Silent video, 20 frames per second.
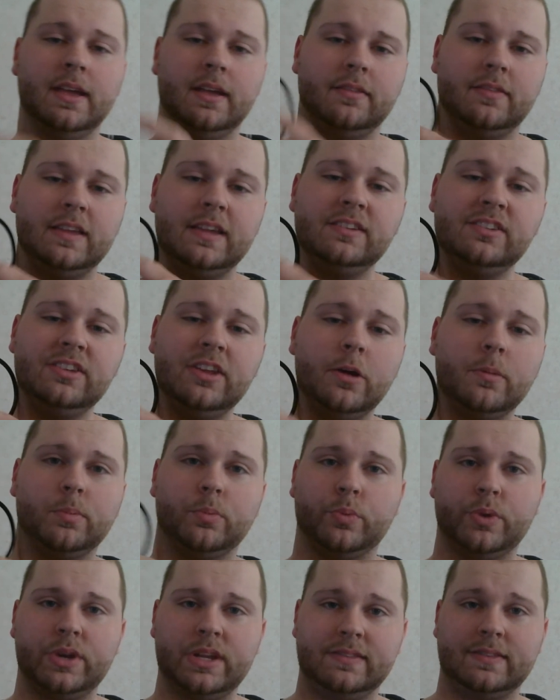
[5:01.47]
These help
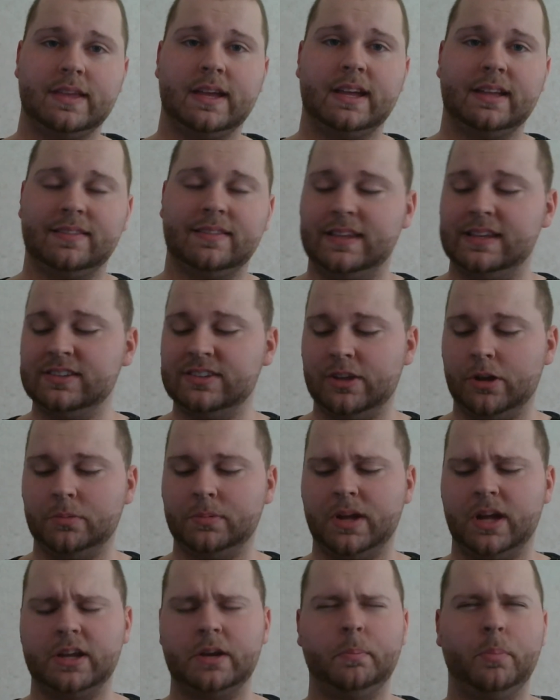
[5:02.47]
read that, and these help
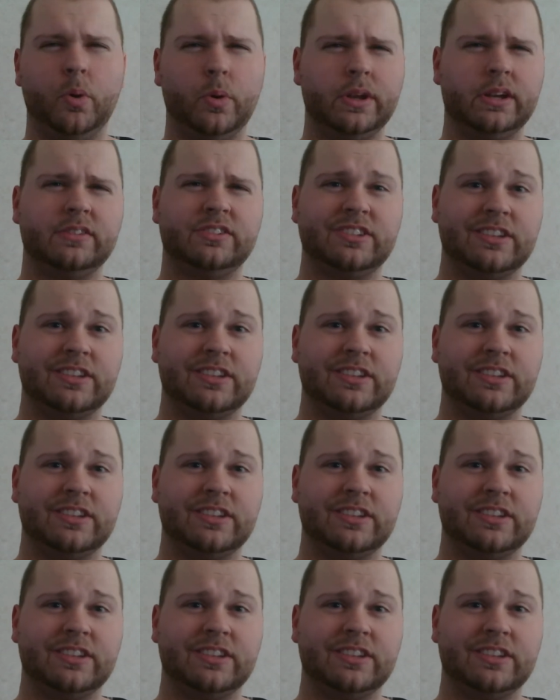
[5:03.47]
kind of point us